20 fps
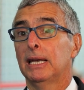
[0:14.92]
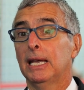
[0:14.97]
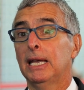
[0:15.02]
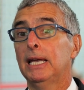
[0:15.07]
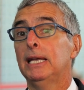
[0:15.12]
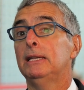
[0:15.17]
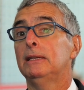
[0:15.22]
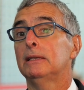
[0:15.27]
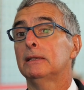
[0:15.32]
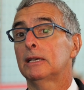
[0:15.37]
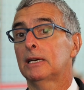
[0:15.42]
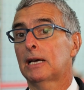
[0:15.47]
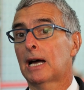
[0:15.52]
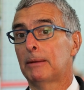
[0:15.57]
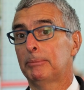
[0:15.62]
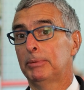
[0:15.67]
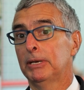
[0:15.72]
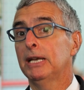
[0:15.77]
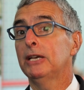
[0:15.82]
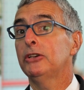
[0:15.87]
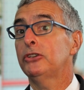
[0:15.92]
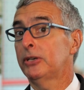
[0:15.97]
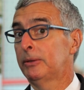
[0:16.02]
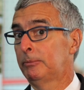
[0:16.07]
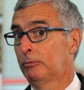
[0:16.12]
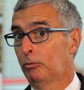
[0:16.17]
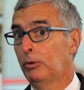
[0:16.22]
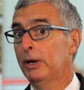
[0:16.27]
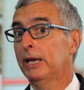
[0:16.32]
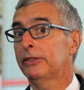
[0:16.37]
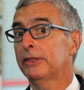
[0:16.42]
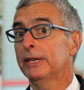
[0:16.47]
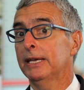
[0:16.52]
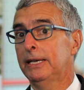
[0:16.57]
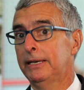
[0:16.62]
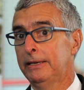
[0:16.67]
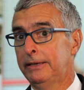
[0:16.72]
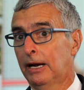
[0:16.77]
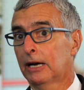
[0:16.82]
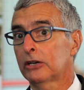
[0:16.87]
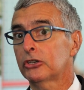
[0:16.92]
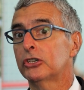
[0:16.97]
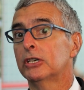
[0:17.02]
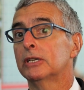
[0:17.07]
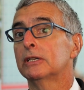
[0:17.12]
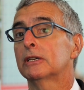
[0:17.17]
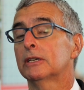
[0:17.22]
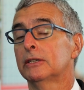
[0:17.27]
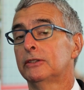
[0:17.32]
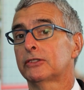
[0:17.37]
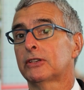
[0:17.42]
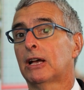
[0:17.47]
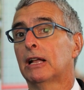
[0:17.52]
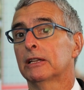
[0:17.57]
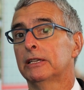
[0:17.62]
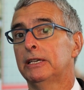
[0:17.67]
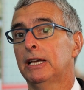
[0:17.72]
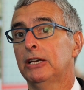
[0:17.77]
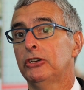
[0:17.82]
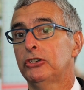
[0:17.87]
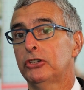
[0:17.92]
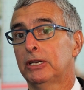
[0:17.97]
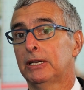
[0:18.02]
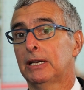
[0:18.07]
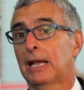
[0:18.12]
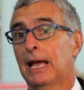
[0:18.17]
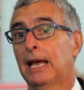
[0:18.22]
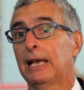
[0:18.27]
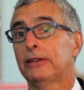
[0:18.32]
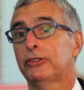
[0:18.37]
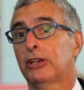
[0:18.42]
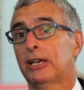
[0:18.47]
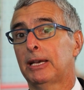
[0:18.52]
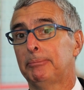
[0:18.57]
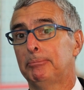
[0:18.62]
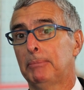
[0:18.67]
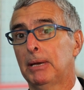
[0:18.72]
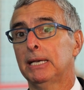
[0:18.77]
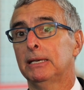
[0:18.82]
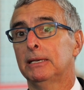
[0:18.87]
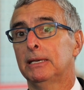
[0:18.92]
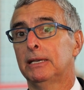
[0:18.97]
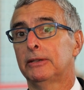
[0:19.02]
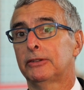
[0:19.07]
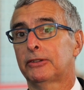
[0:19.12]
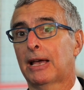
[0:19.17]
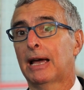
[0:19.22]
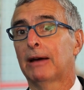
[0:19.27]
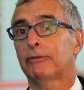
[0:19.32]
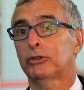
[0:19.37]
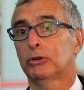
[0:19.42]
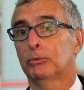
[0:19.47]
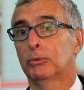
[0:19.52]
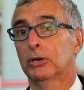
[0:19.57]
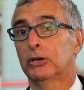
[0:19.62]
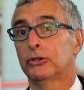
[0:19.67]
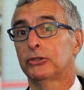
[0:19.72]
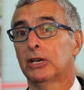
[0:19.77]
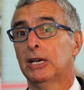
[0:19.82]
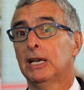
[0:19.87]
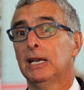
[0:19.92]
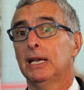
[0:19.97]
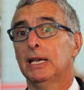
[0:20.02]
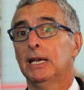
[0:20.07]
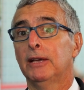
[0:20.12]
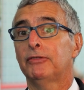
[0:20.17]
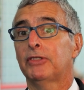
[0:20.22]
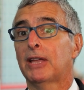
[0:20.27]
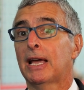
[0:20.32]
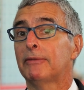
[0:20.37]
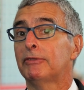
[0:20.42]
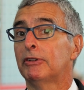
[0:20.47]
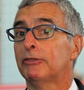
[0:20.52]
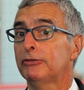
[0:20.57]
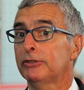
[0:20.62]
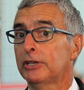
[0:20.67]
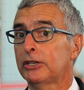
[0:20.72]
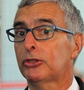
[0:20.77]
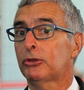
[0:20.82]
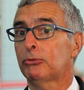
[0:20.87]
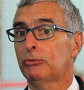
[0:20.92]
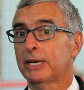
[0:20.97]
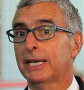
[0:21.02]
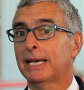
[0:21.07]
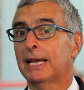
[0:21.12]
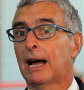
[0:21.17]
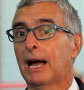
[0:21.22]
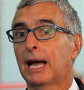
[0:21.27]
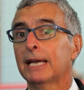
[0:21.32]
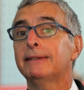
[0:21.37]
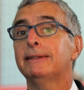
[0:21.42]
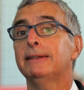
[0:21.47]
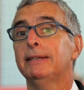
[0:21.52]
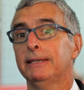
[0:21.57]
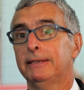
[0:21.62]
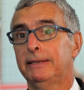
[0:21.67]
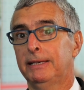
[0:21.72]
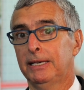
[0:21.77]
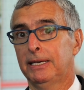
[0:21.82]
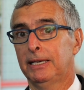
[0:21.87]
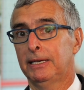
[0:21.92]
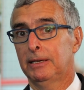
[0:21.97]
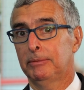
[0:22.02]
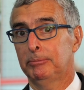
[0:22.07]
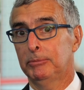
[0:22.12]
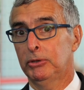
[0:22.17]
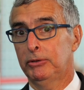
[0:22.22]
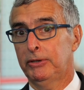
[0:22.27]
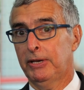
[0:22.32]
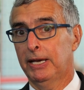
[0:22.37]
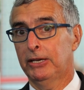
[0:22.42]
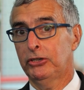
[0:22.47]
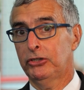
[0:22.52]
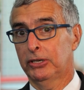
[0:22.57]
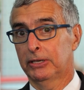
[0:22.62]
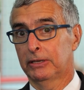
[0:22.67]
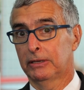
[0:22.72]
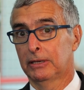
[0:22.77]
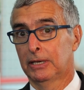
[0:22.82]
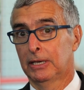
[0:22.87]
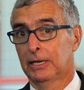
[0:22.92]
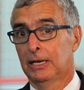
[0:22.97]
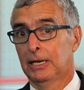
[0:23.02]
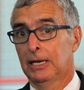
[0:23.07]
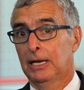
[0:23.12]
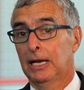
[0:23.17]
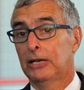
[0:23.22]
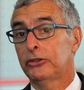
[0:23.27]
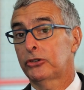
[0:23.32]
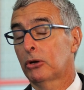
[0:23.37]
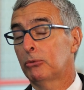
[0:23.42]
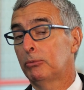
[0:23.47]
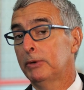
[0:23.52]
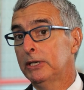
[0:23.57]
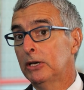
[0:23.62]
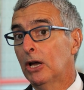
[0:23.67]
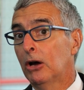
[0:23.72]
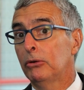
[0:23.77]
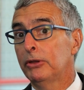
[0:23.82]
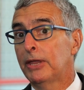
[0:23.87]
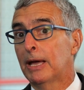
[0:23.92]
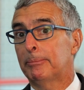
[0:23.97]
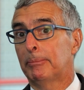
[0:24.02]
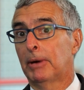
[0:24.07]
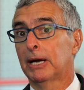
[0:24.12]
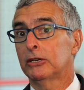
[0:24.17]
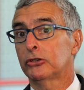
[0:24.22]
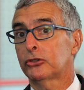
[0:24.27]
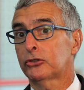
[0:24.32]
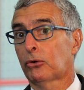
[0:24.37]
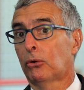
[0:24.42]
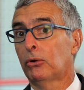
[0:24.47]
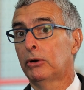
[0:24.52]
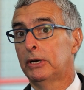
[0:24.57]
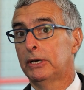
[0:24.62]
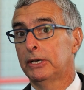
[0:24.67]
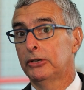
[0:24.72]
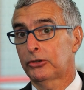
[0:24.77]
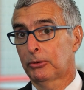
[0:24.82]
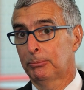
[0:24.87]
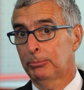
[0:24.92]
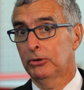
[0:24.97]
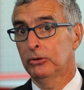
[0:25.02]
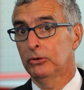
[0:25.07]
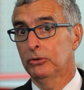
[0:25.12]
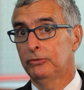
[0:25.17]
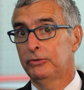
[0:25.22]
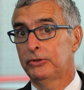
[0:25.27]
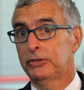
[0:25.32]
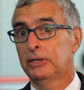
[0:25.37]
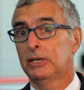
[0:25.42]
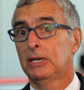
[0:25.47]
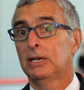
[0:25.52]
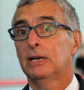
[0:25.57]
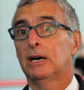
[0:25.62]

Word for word: in combination with induction consolidation as a maintenance afterwards if they have a FLT3-ITD mutation. And so we know that midostaurin is approved